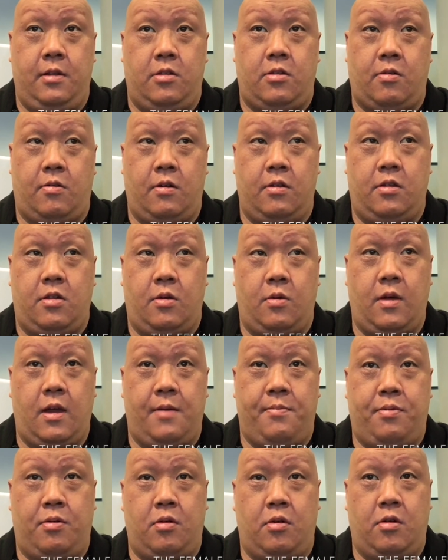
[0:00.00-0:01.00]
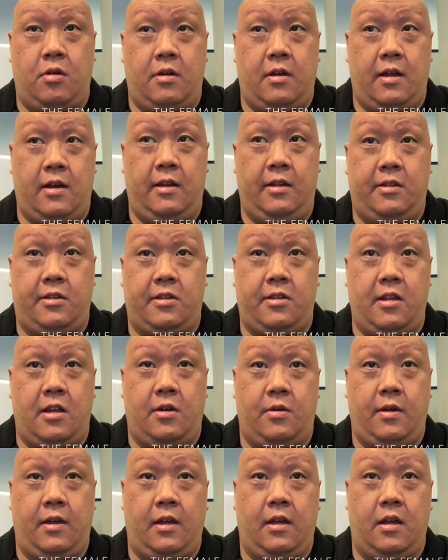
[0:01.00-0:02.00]
in Toronto Airport and it's
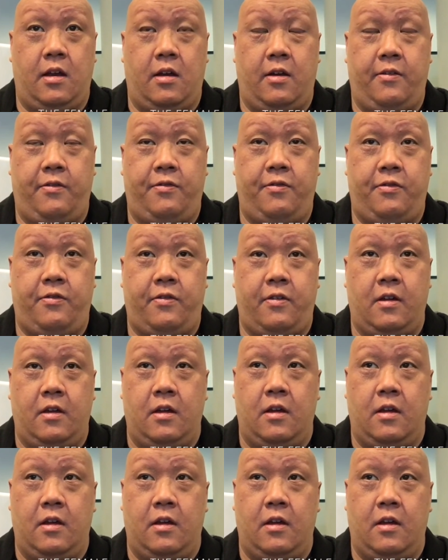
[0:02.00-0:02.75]
snowing and I've